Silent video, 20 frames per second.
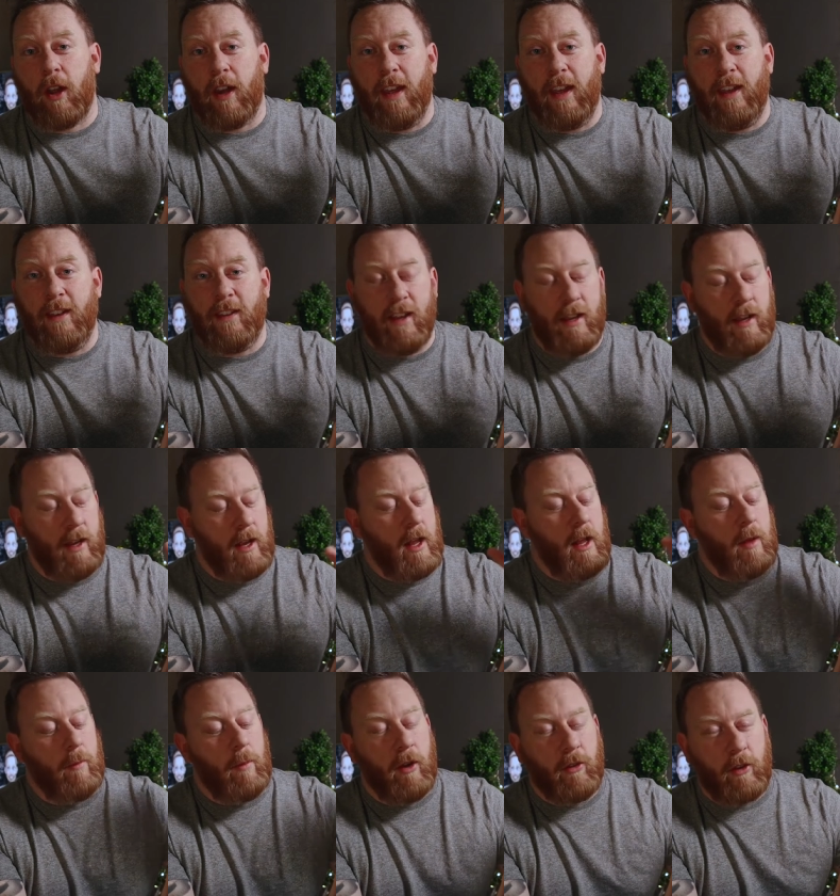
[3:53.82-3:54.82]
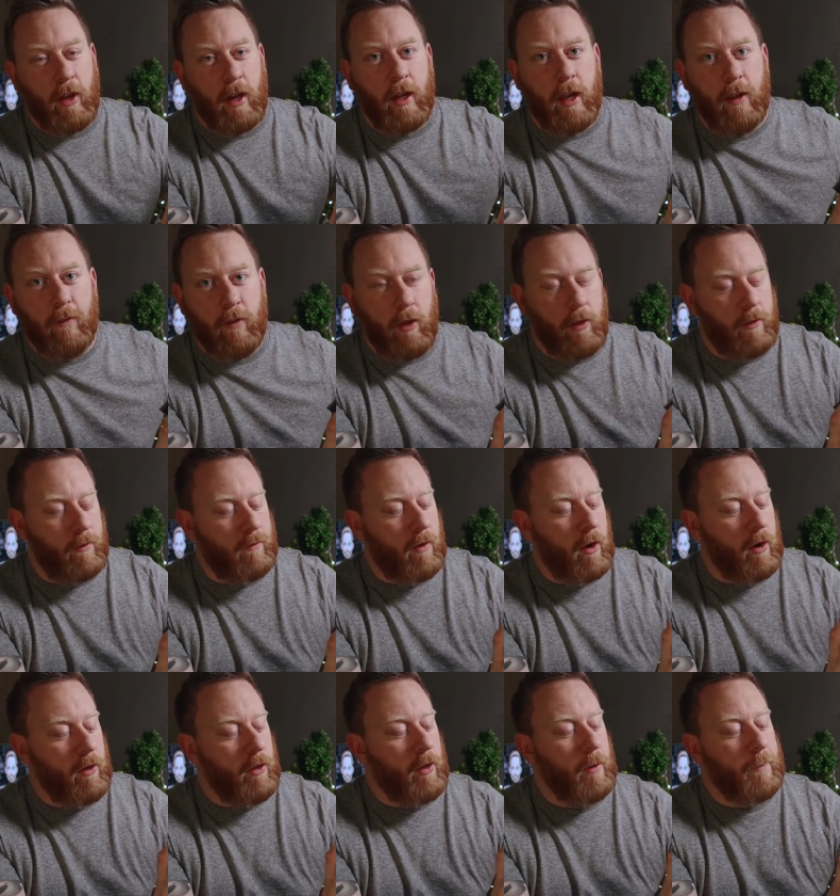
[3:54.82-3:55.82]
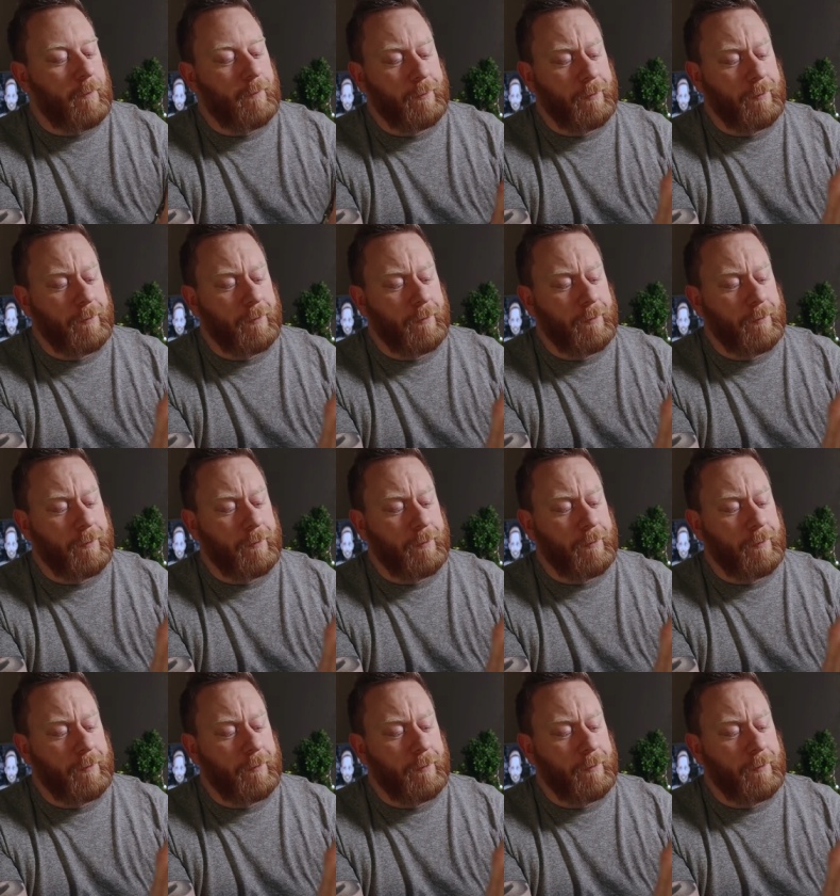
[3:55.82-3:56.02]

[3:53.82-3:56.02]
going to heat it, but it's going to give you the froth.